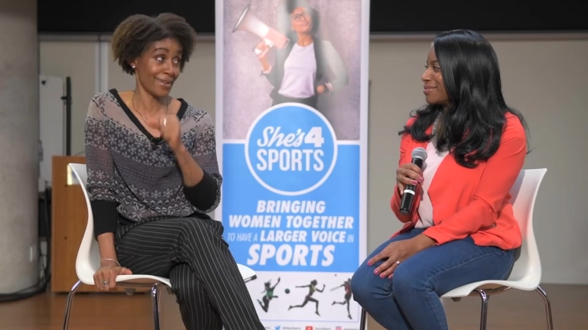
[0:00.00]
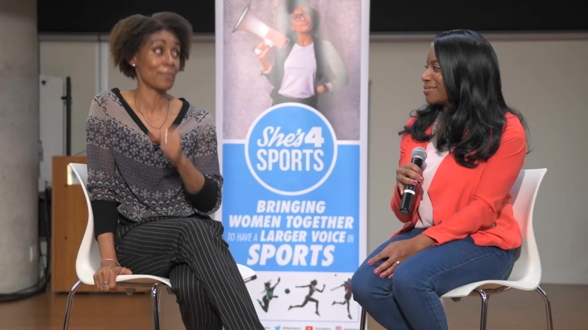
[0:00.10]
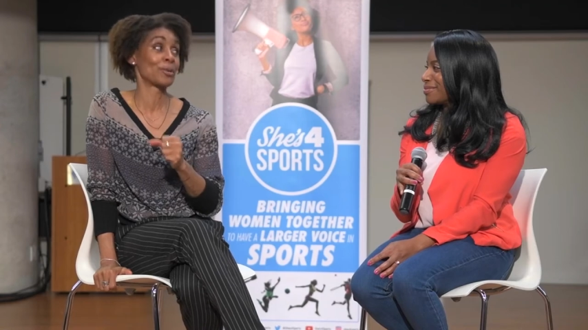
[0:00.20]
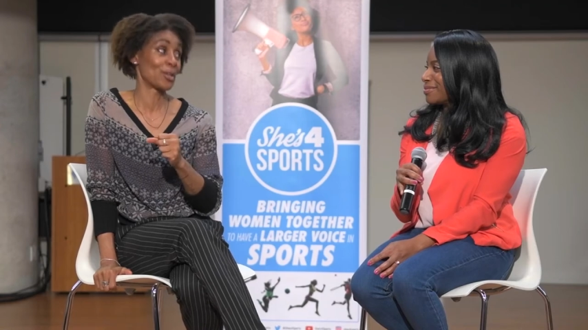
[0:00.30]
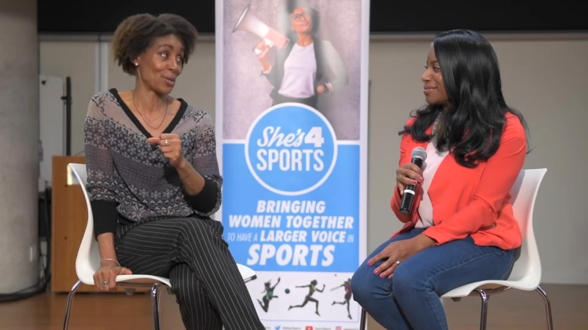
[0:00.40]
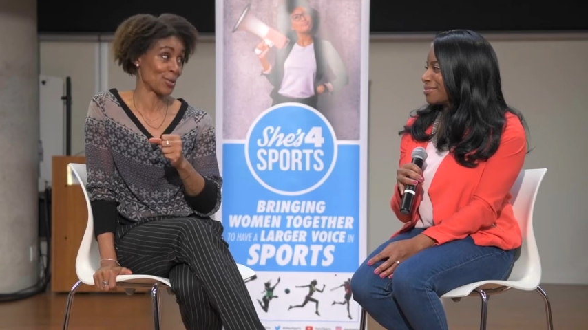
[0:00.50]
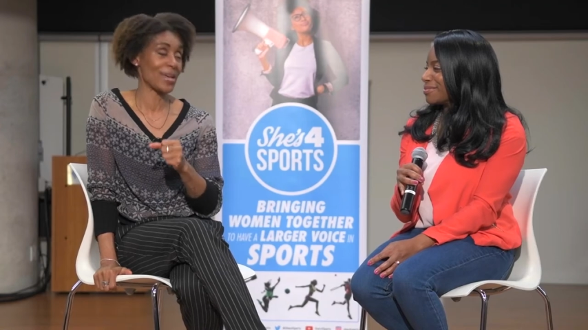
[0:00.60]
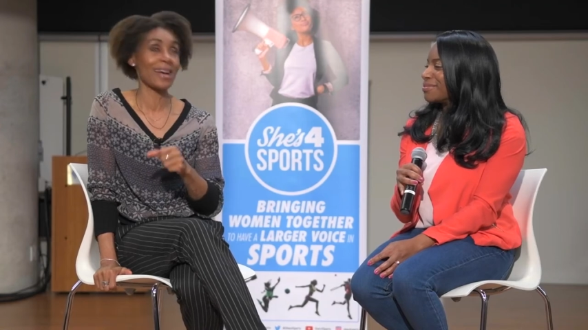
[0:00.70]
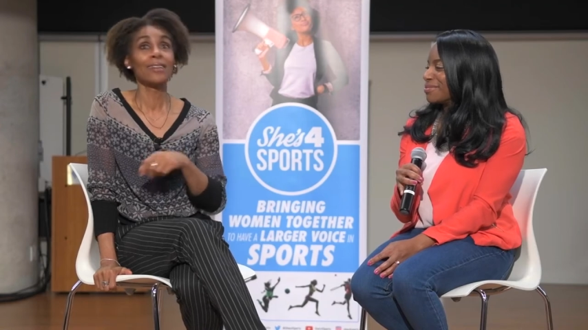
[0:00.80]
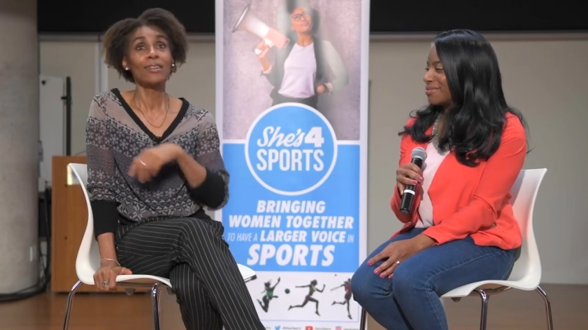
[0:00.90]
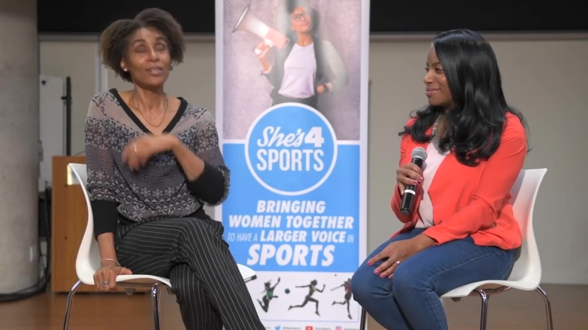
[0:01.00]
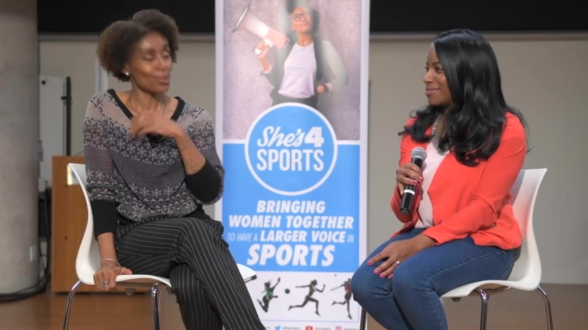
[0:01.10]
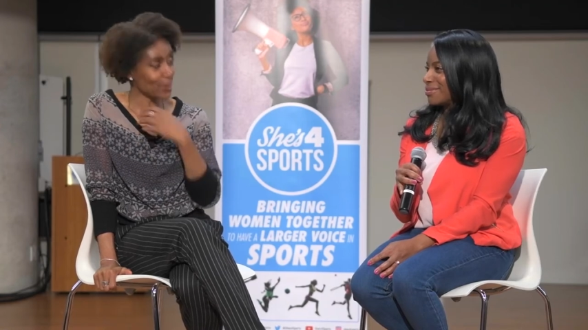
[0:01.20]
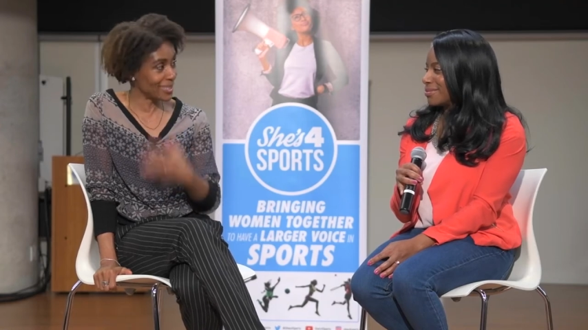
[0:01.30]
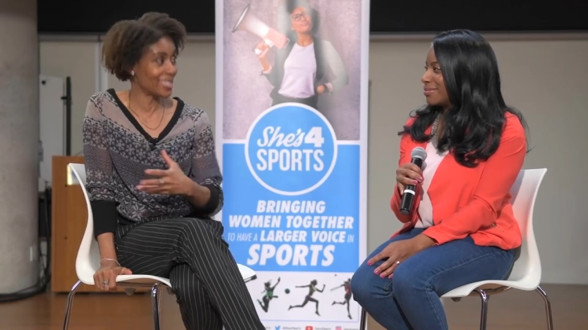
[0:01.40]
Speaker 1: I'm going to do that. So I
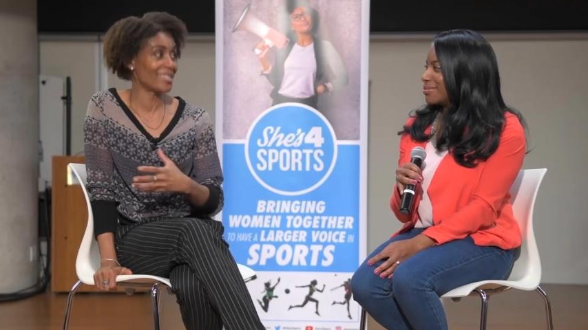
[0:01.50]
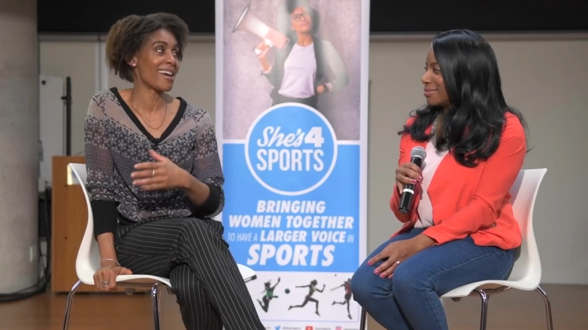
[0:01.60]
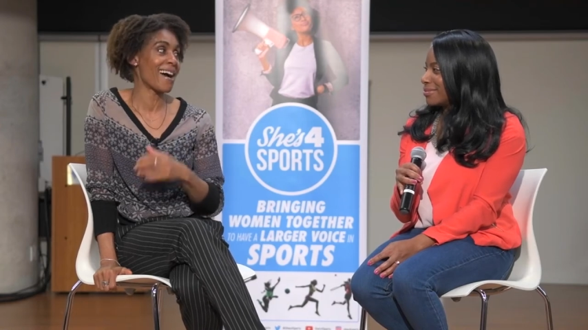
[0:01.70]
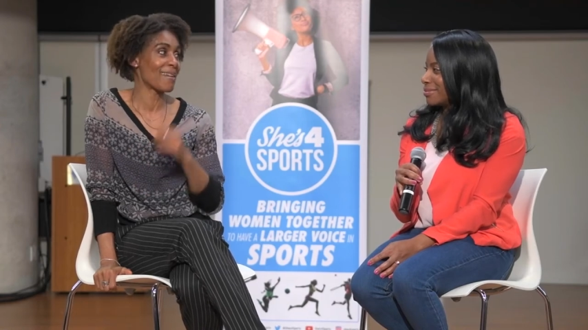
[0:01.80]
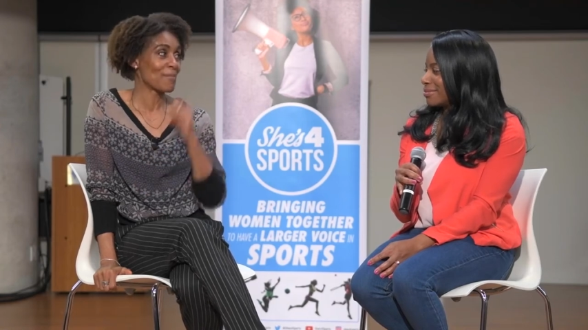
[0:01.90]
did that.